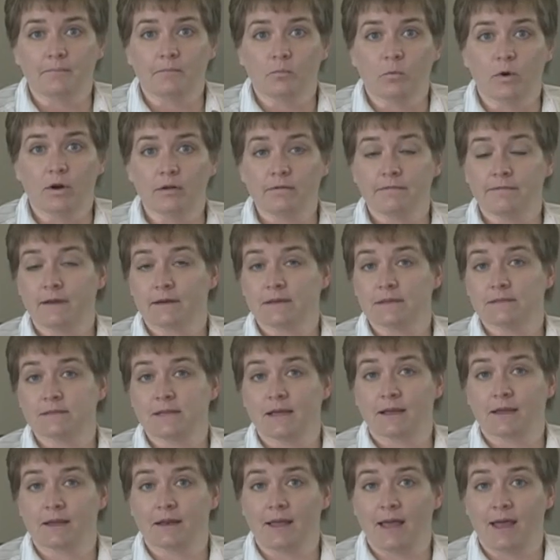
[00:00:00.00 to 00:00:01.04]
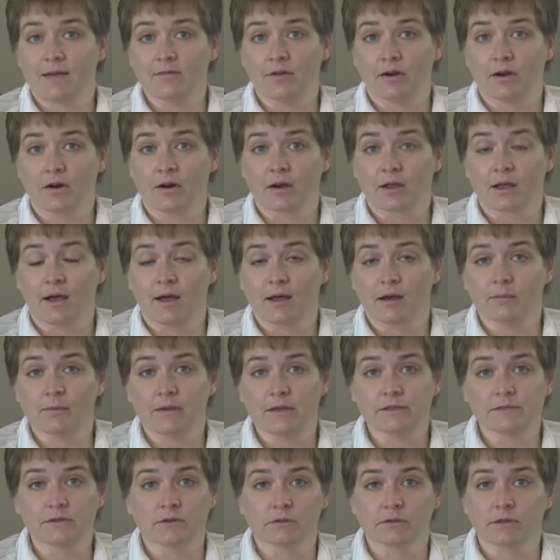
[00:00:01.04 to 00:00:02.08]
what effect is that going to have on our economy?
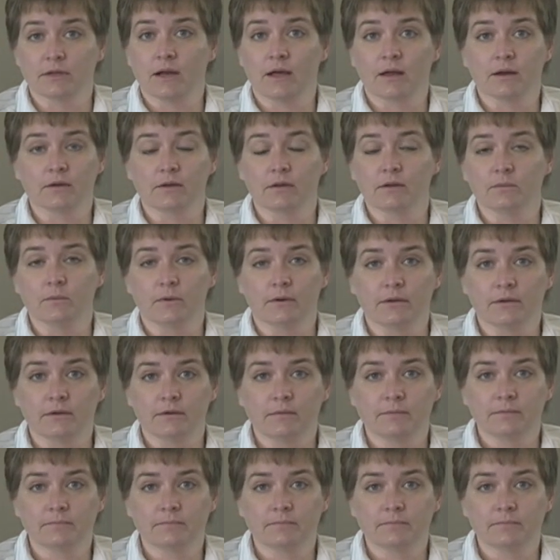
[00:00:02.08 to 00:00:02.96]
Certainly not a good one.